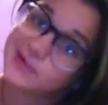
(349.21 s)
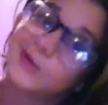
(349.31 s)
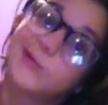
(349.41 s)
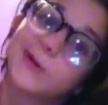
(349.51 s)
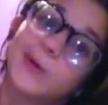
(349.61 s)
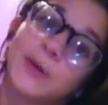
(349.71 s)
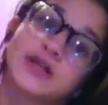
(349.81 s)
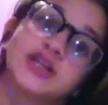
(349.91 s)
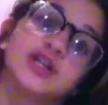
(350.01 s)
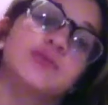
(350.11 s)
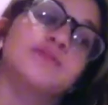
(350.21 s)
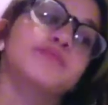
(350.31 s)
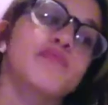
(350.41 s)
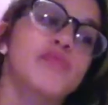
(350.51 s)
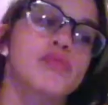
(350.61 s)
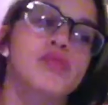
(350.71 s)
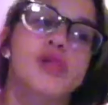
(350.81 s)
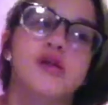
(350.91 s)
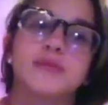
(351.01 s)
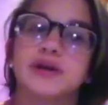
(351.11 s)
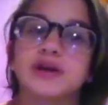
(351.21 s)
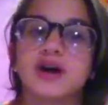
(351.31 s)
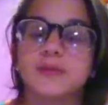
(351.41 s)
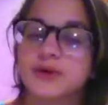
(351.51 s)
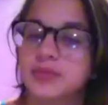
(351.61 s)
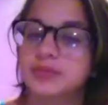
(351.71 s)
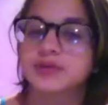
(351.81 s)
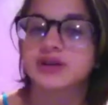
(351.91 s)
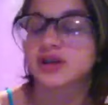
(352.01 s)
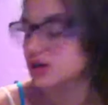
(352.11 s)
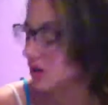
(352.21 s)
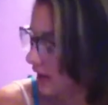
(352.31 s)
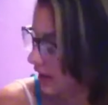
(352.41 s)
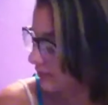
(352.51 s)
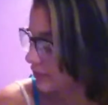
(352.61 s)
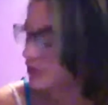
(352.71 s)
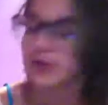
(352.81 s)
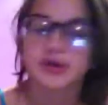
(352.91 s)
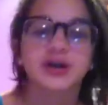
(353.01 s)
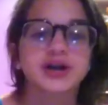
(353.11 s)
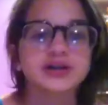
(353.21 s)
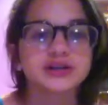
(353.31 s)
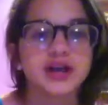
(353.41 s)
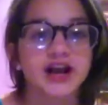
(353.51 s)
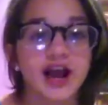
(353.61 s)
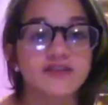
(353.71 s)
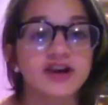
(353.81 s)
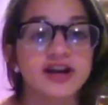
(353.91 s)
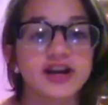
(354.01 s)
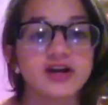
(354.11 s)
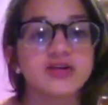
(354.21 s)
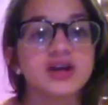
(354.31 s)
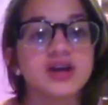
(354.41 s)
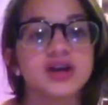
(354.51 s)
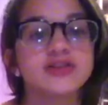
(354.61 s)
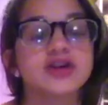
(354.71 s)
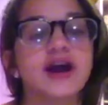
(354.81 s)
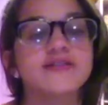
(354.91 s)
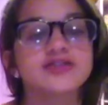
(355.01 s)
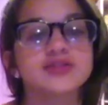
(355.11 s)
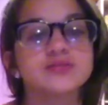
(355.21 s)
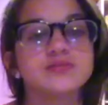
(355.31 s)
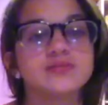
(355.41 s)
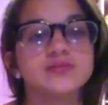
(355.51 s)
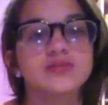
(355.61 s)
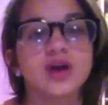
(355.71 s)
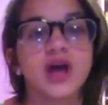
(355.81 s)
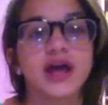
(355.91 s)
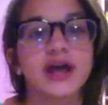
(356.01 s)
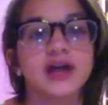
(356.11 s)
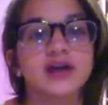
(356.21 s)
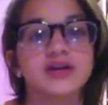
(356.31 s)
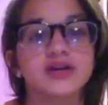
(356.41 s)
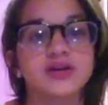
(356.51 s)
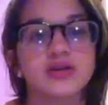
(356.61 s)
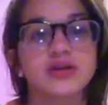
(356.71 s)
don't know what to do. But I'll probably hang up the shower curtain that I have right now in the craft room. And